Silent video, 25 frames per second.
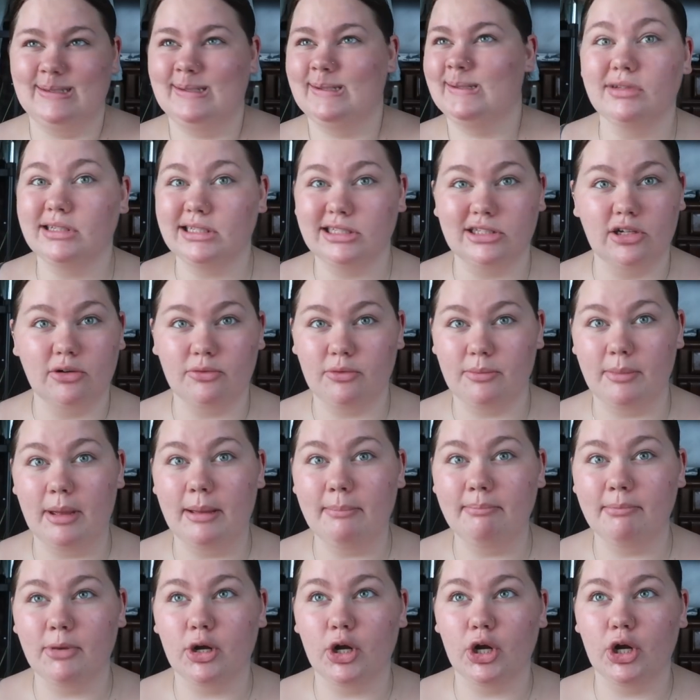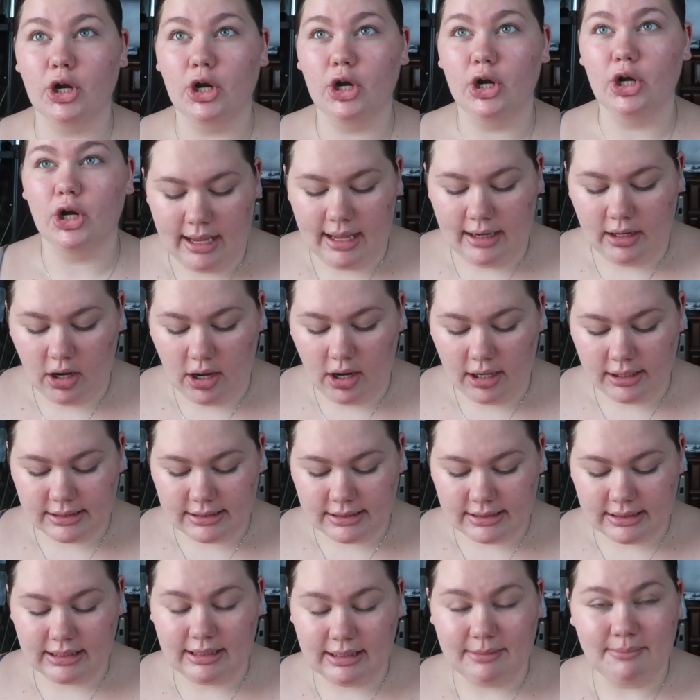Really don't remember. And
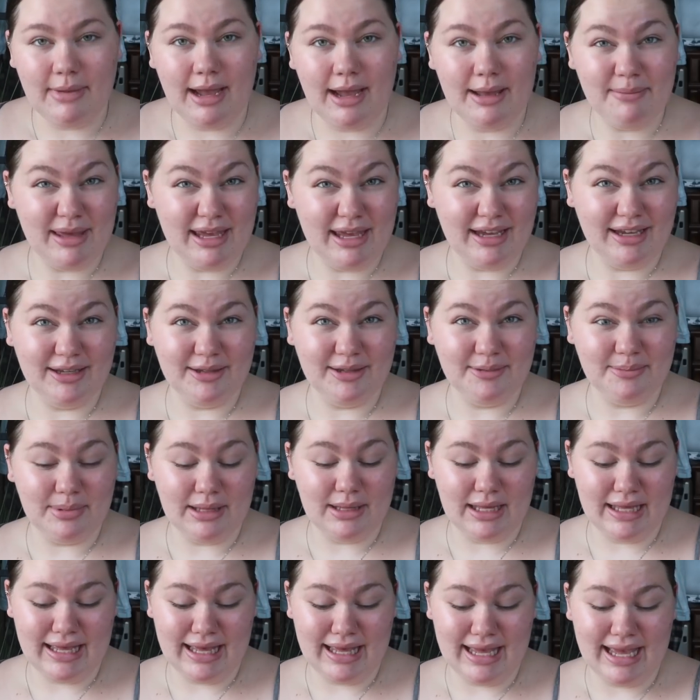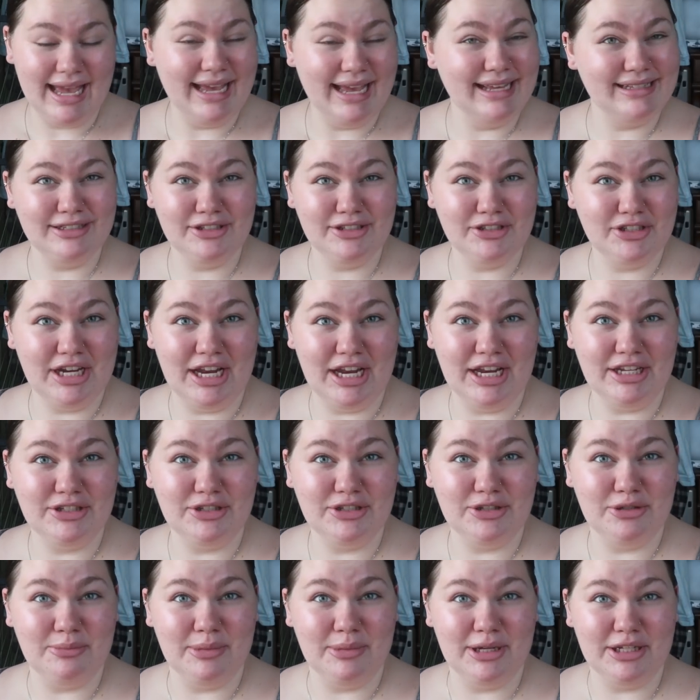honestly, my makeup hasn't
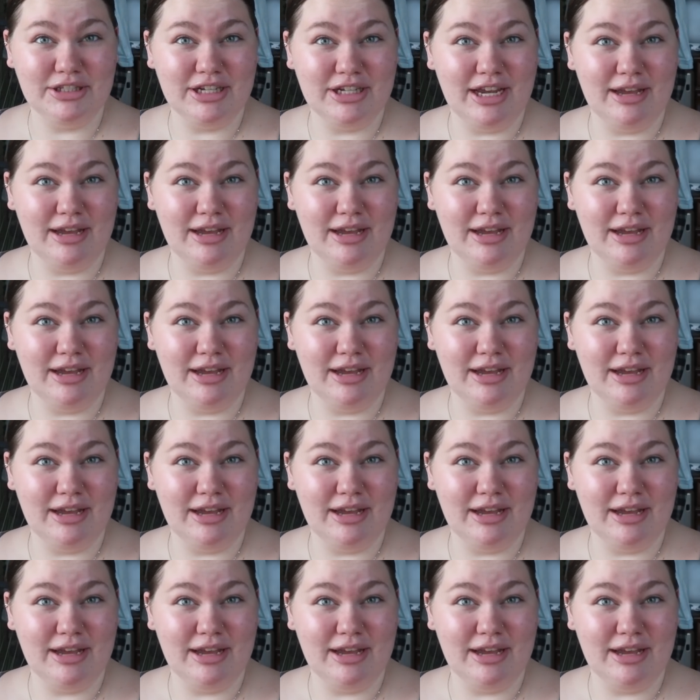changed too much.